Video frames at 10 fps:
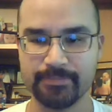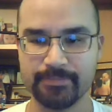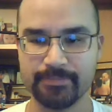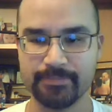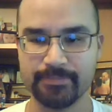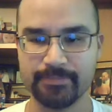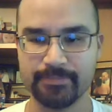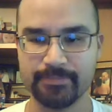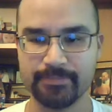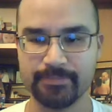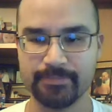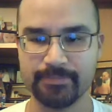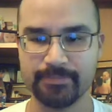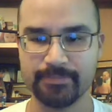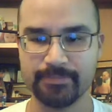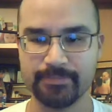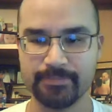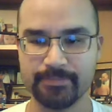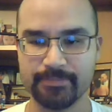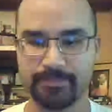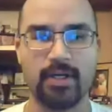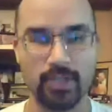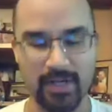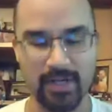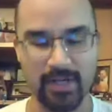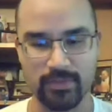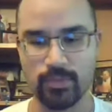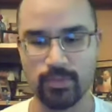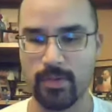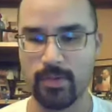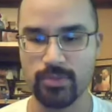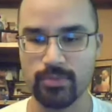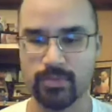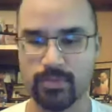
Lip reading: And altogether, when you can say good afternoon, how are you?